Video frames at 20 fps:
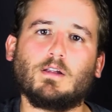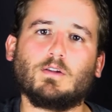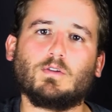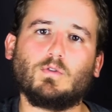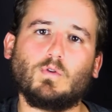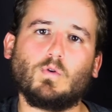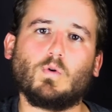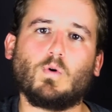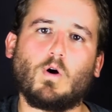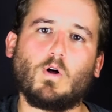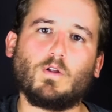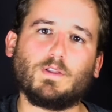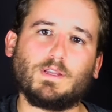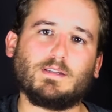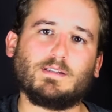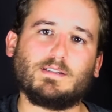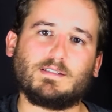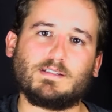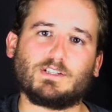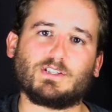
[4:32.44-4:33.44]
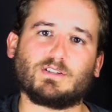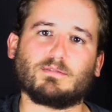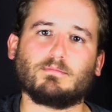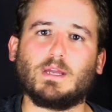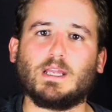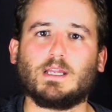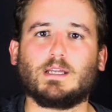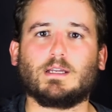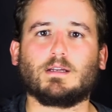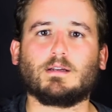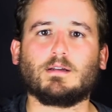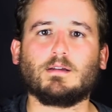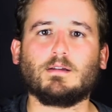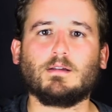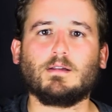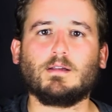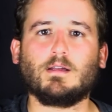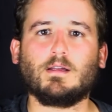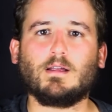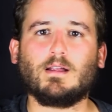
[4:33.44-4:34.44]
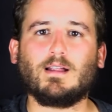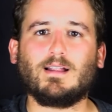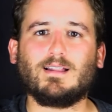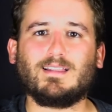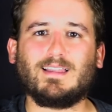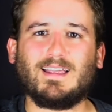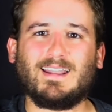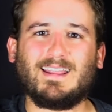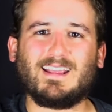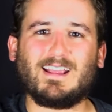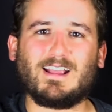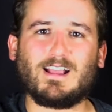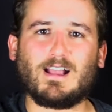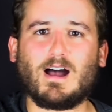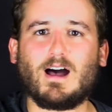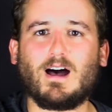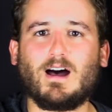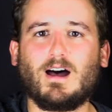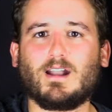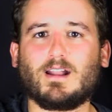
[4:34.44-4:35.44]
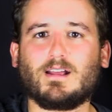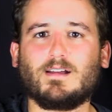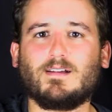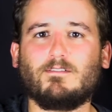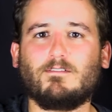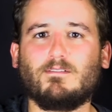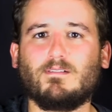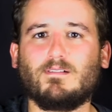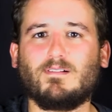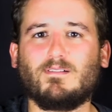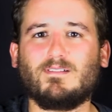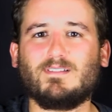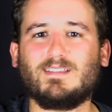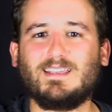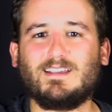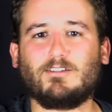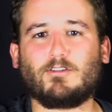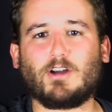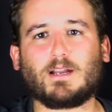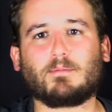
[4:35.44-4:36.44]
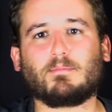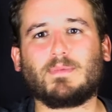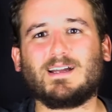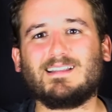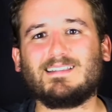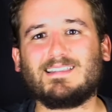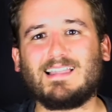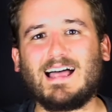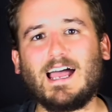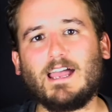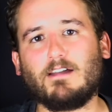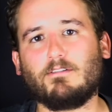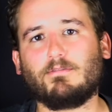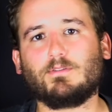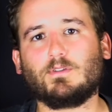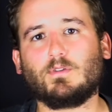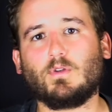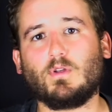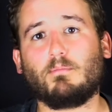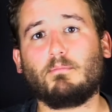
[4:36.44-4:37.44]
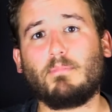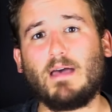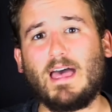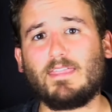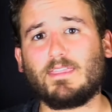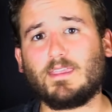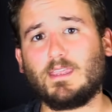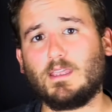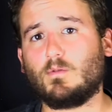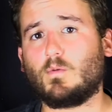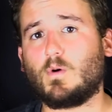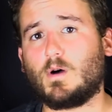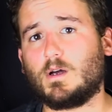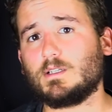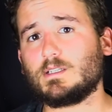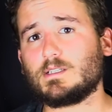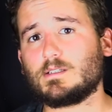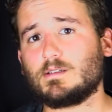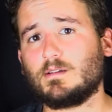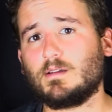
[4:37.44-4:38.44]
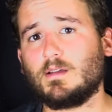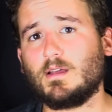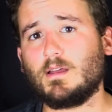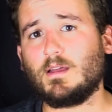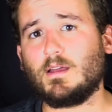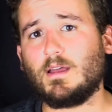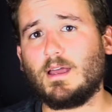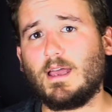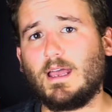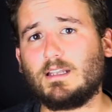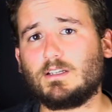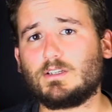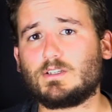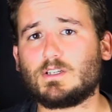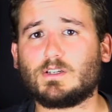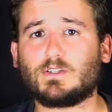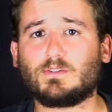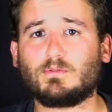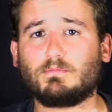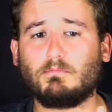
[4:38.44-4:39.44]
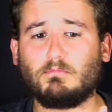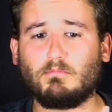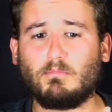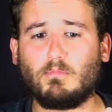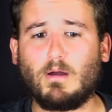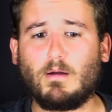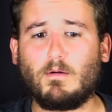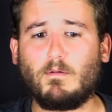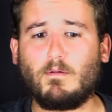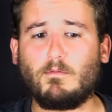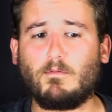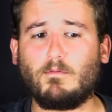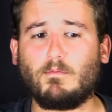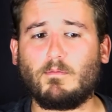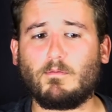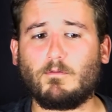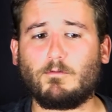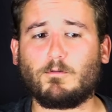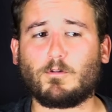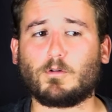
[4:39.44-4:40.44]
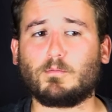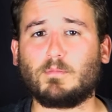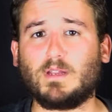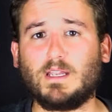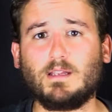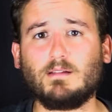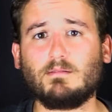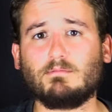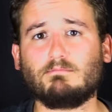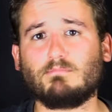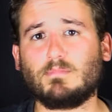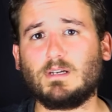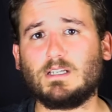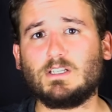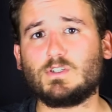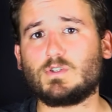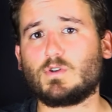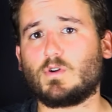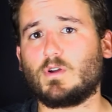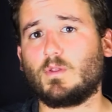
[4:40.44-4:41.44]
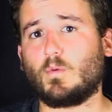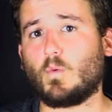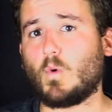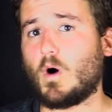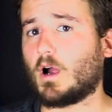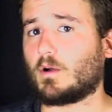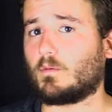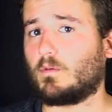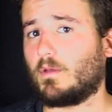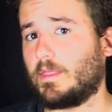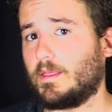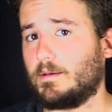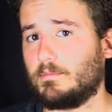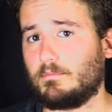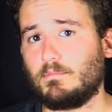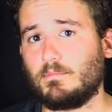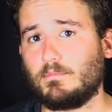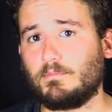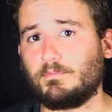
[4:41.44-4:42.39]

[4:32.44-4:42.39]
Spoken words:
do all the decision making. Letting God direct my life to the path He wants, and just, for me, enjoy the walk with Him.